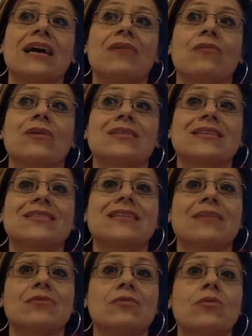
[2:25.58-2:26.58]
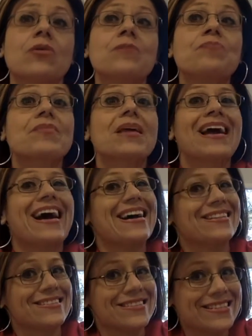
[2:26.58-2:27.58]
what's acceptable,
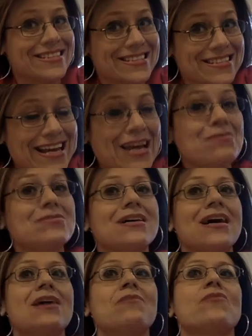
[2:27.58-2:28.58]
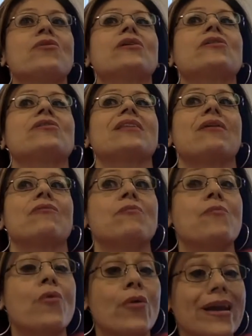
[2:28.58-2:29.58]
at the same time where that
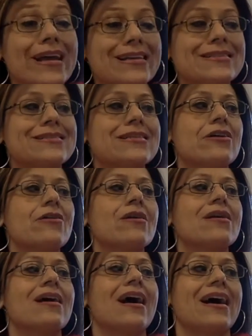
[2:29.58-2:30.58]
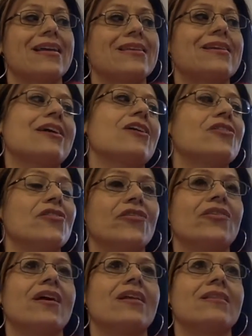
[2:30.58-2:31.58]
rapport is there, I think they
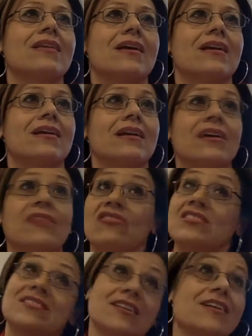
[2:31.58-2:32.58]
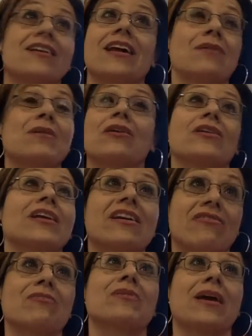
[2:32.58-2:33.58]
understand that if it's not an A, I'm not going to
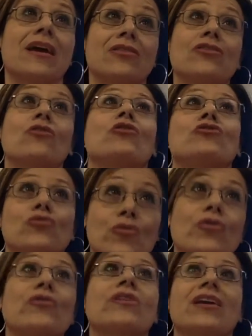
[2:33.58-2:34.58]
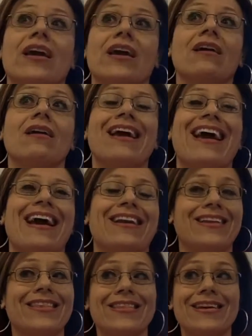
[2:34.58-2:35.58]
give them the A. They're going to earn the A. And
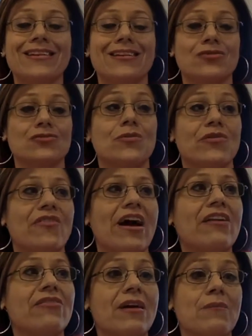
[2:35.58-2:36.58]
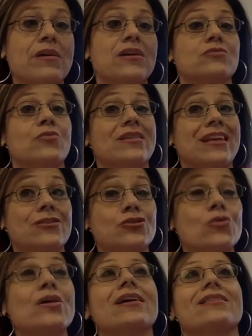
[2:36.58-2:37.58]
I think that there's more value to that, because when they
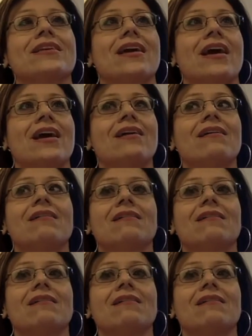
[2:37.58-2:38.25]
do get the A,